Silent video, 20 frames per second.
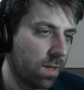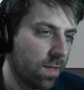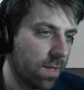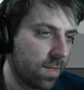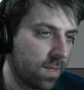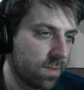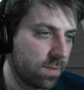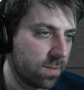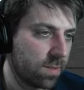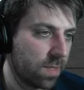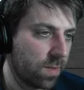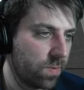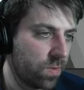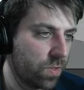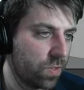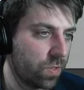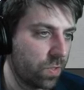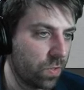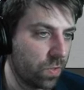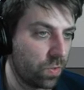That doesn't seem
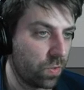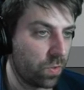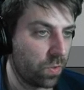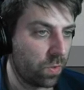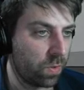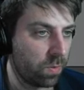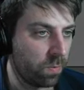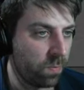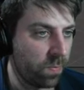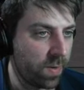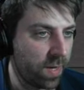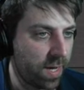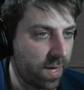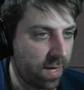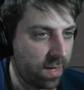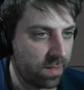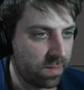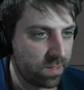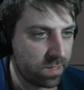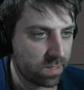too
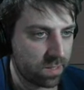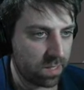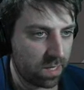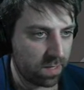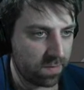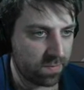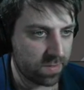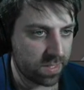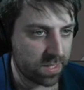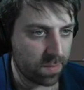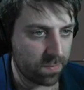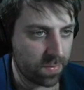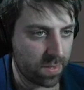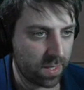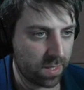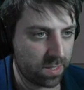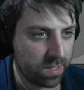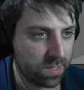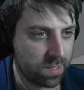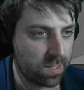bad. Just kind of
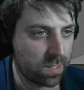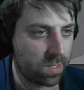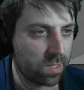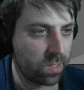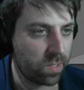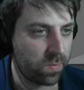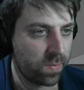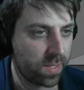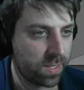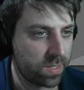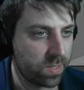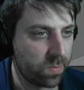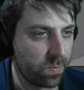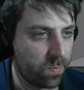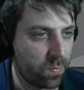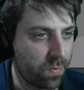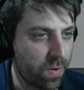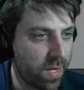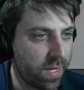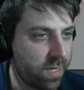something, just a little bit to
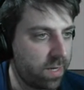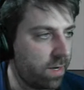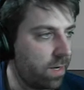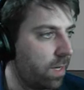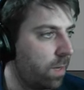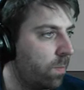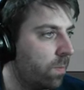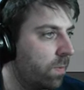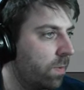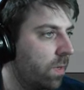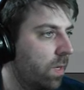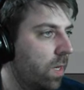break it up.